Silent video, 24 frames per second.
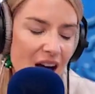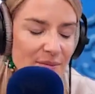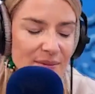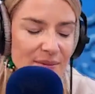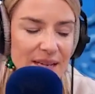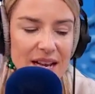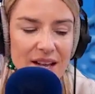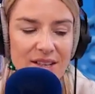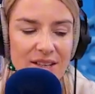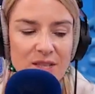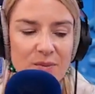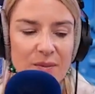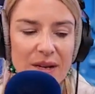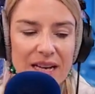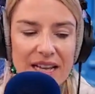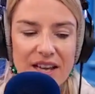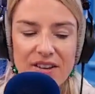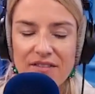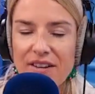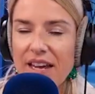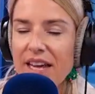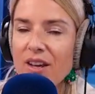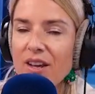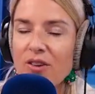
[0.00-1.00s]
mean, ultimately,
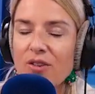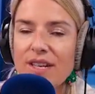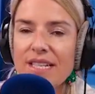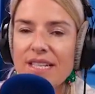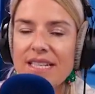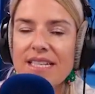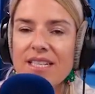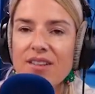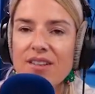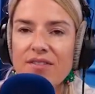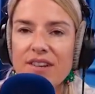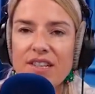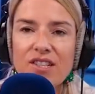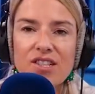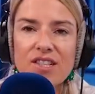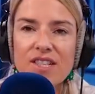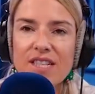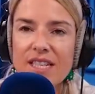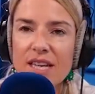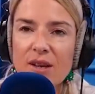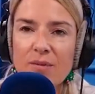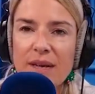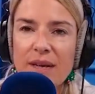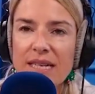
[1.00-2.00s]
if it increases
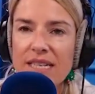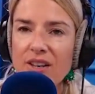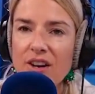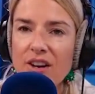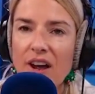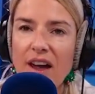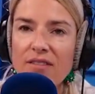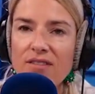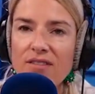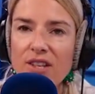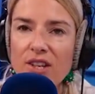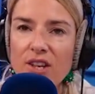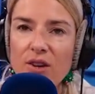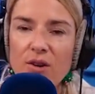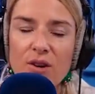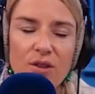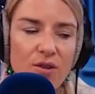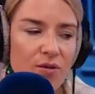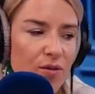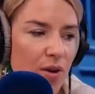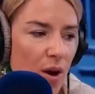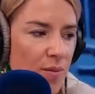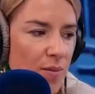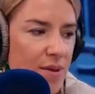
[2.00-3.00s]
efficiency, it means I don't have to queue at the
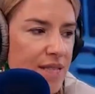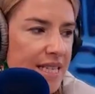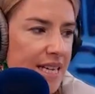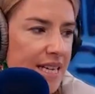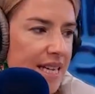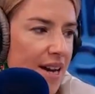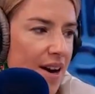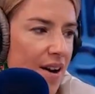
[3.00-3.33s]
pharmacy.